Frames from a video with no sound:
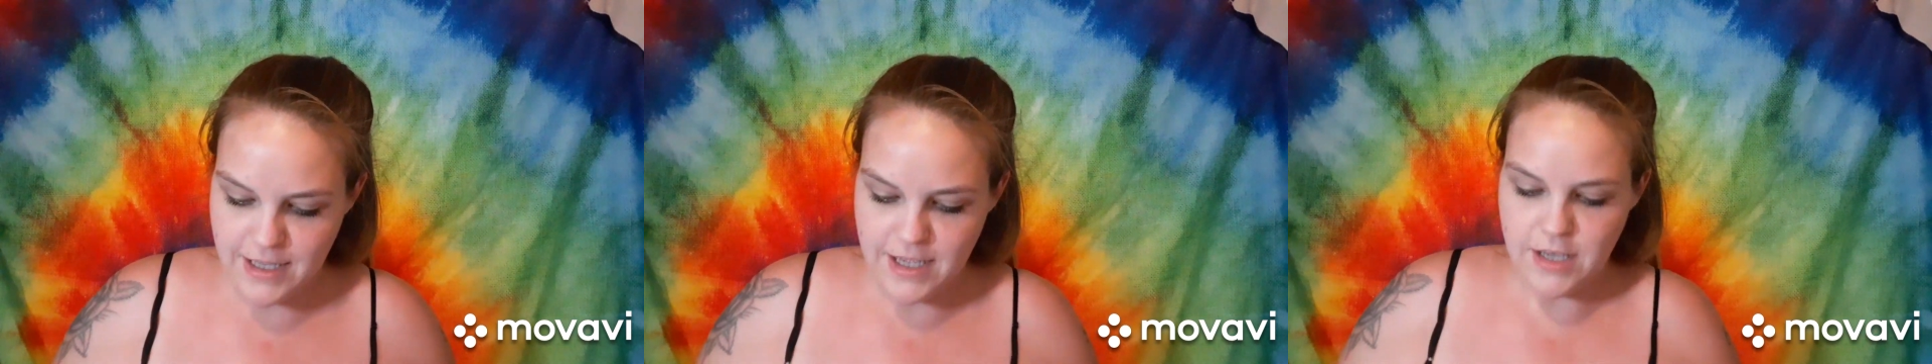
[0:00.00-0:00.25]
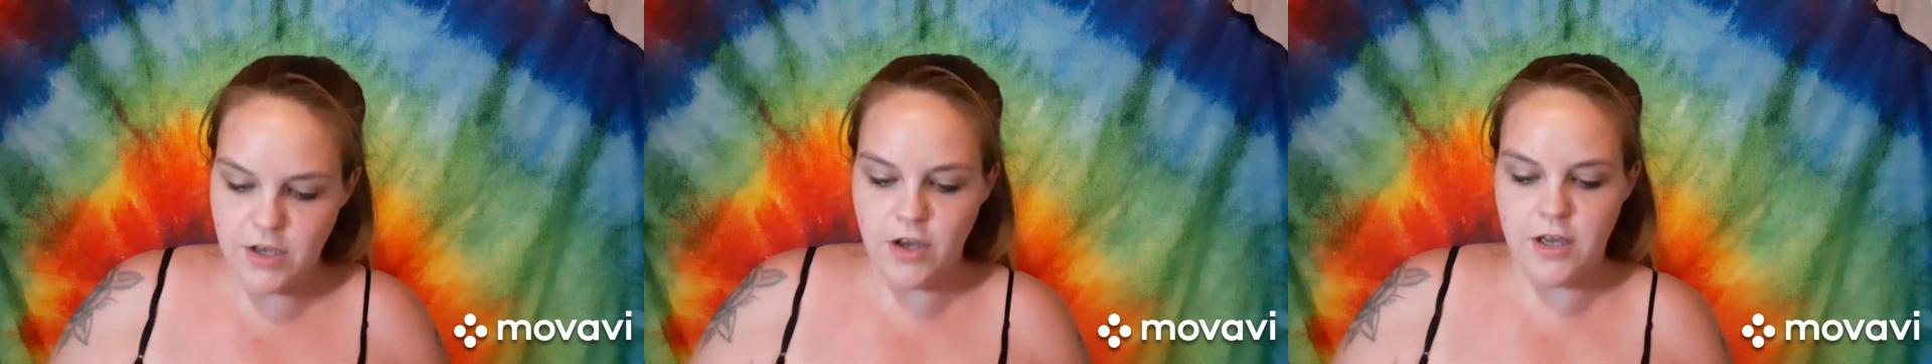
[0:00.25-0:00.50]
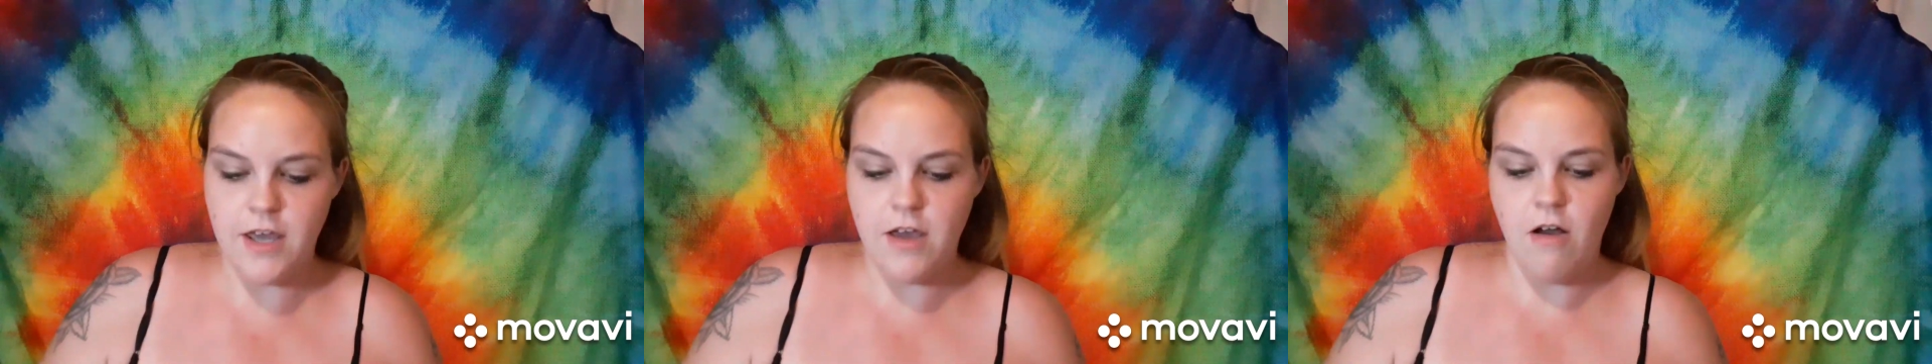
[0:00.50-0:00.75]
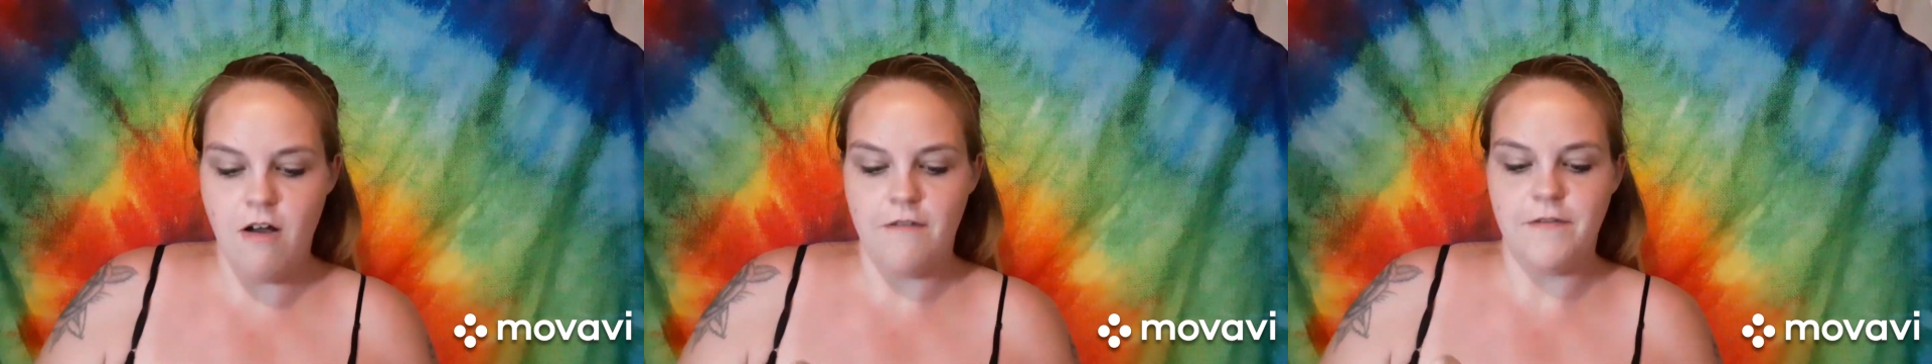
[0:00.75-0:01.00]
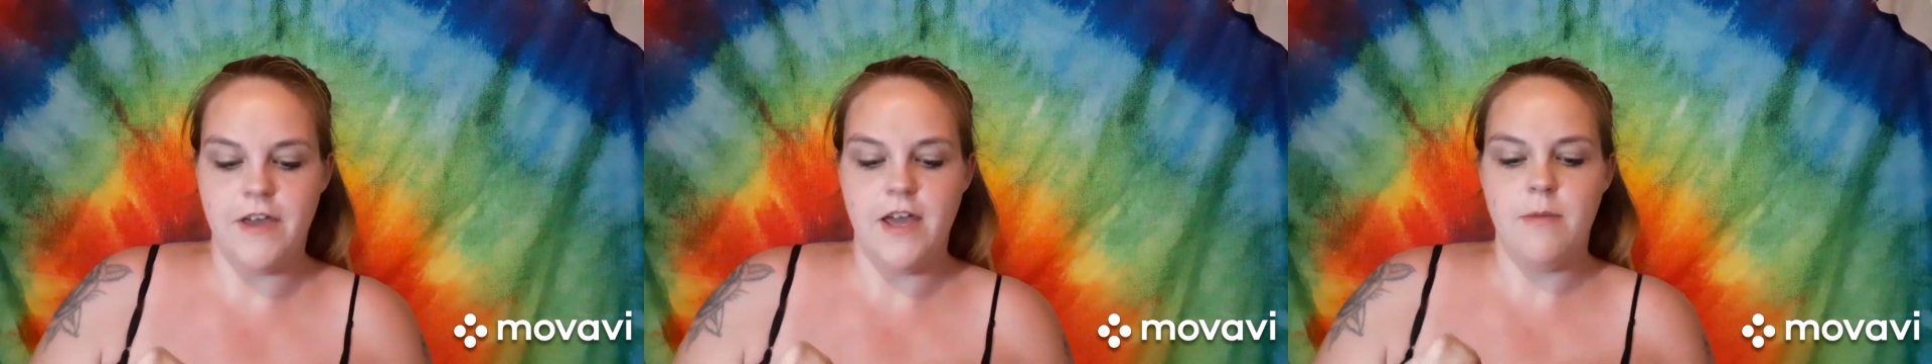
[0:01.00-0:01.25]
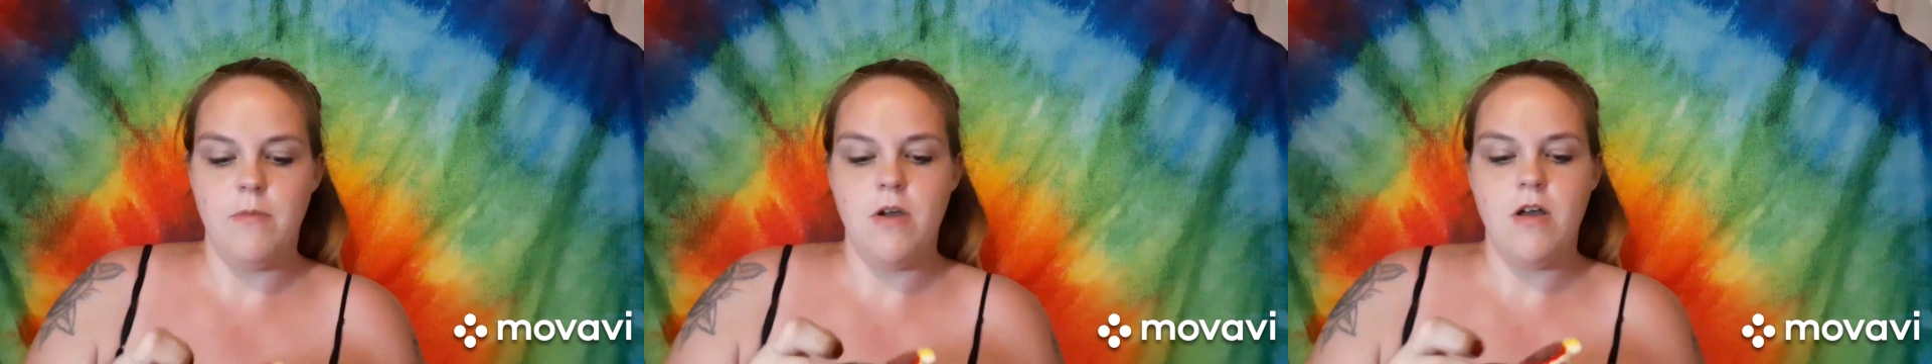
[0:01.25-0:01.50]
the cookie off
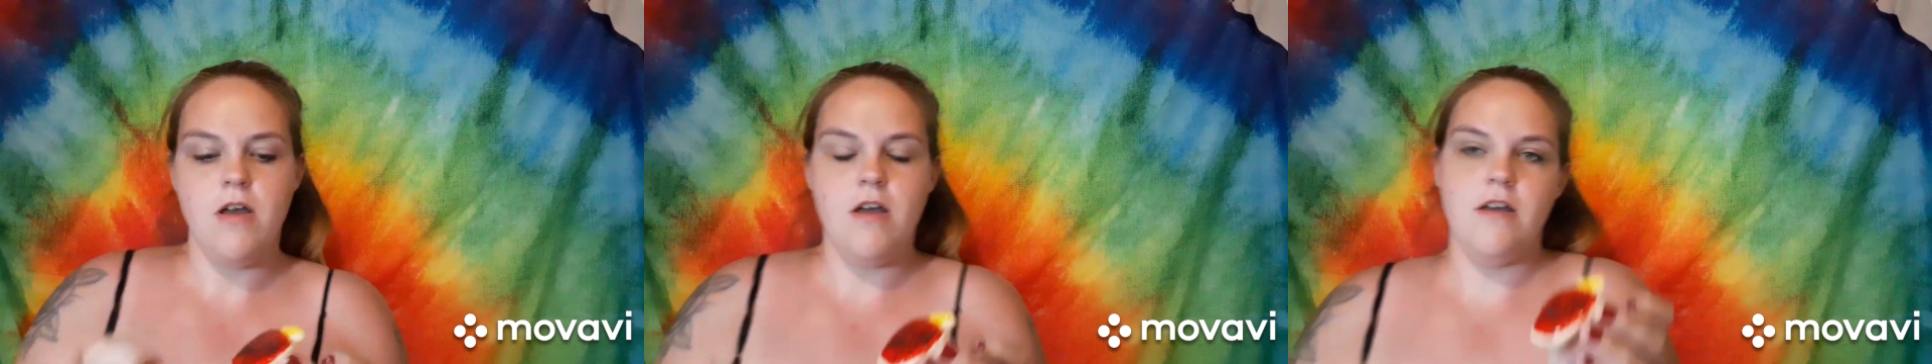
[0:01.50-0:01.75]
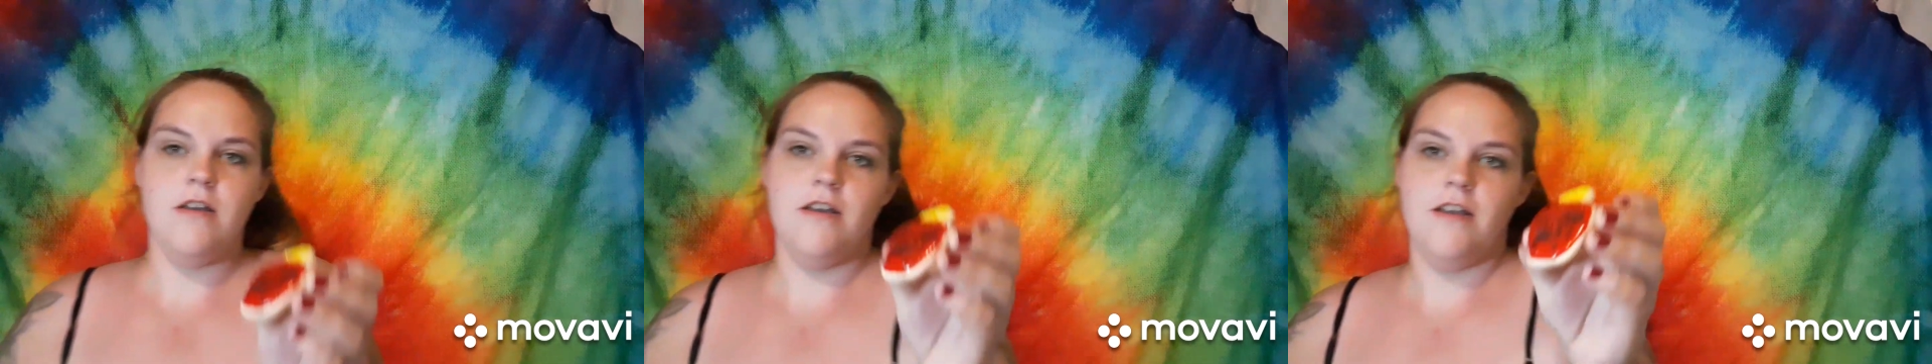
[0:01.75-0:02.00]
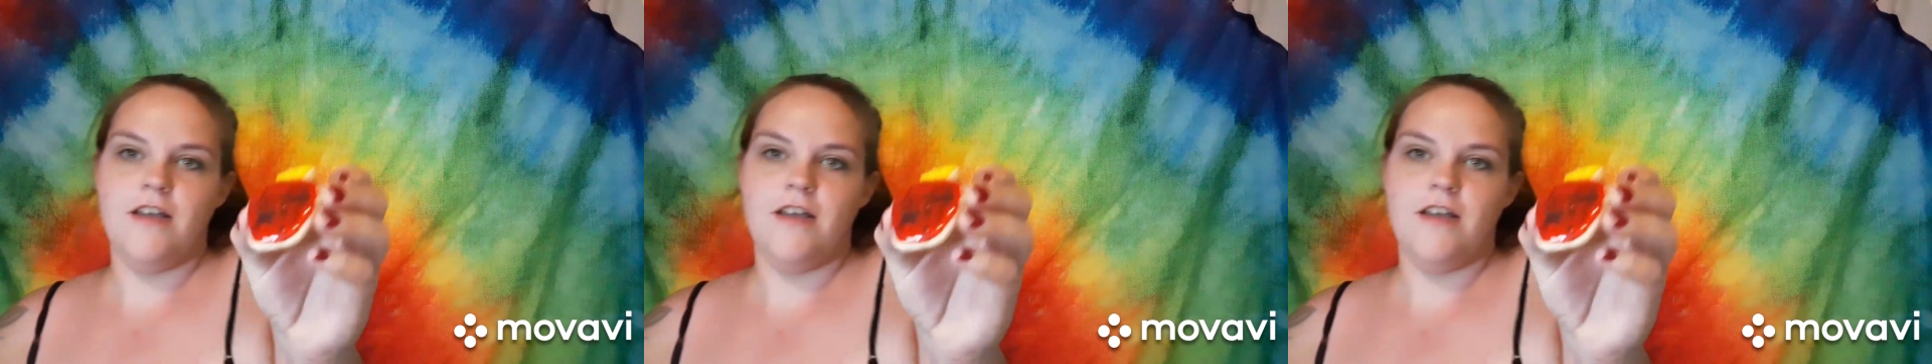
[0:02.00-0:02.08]
camera,